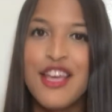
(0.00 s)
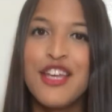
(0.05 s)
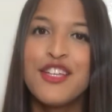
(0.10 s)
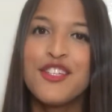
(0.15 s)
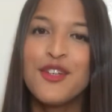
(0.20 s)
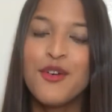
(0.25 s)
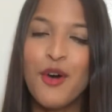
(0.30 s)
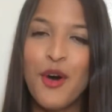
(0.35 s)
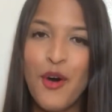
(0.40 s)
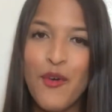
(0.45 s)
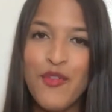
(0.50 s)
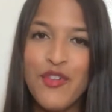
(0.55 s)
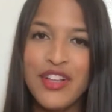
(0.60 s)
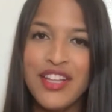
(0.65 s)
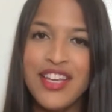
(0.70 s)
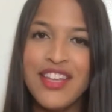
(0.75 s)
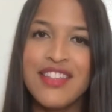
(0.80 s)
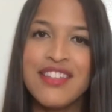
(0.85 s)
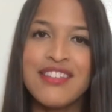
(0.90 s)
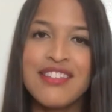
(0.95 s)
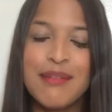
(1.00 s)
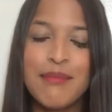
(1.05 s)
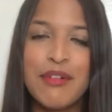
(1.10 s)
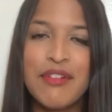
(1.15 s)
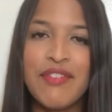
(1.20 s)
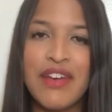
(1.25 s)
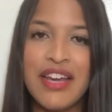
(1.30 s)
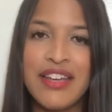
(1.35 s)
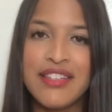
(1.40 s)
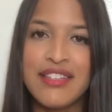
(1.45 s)
So hopefully this
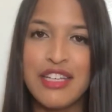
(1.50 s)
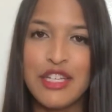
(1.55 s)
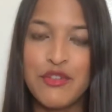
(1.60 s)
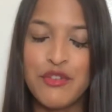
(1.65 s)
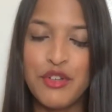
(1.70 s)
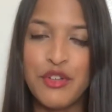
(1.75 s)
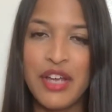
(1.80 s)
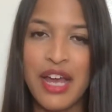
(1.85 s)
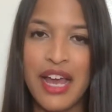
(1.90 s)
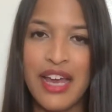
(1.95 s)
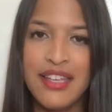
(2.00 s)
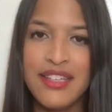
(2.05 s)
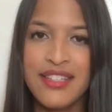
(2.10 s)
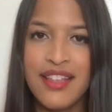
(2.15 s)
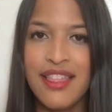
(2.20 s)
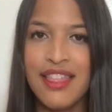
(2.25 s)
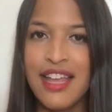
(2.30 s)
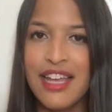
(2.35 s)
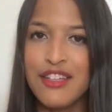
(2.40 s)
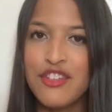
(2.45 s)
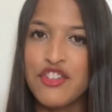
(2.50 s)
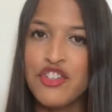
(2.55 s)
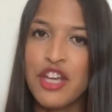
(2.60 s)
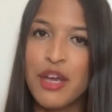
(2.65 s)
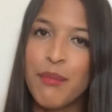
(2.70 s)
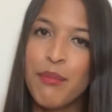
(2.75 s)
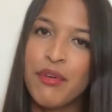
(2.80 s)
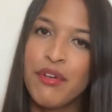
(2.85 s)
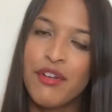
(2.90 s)
simplifies things for you guys. Let's jump